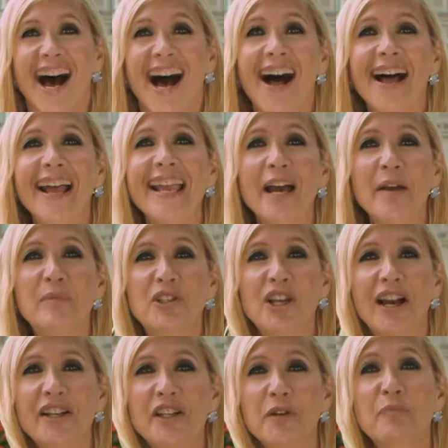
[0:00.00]
Hi, I'm
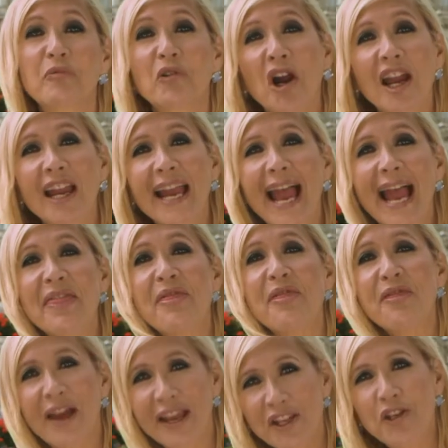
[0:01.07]
Tanya Breyer, and
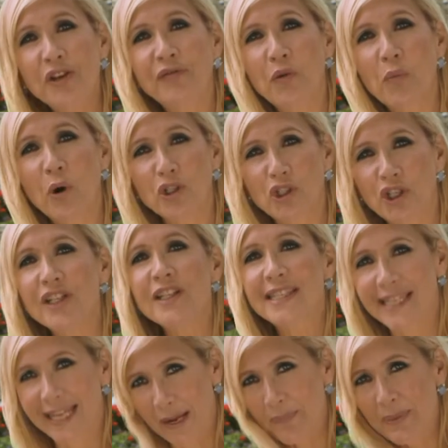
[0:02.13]
thank you for watching
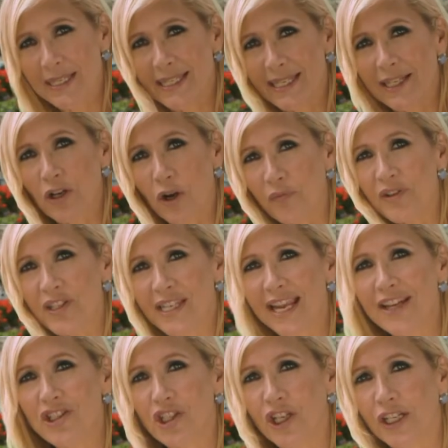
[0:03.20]
CNBC
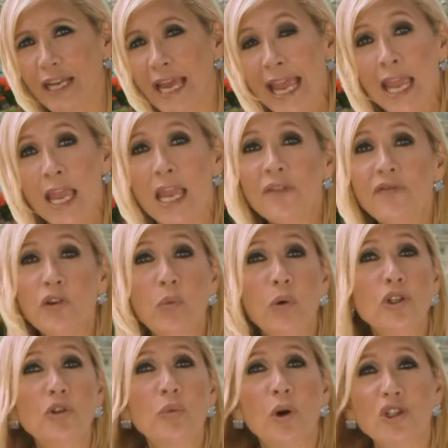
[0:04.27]
Conversation. If you
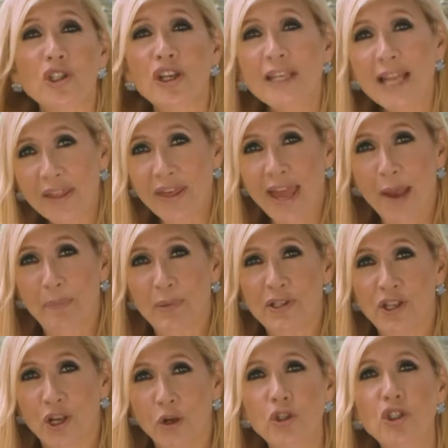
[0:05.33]
want to watch another
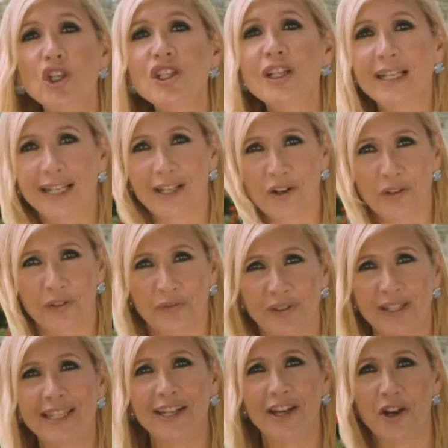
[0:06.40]
episode, just click on the
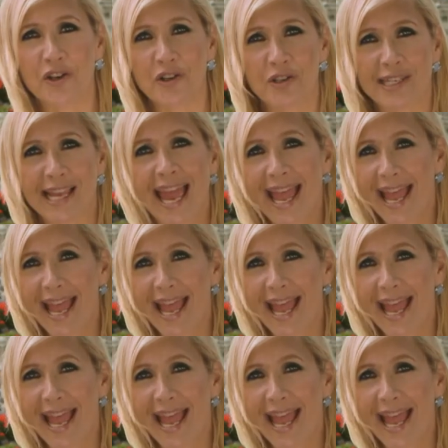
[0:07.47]
videos.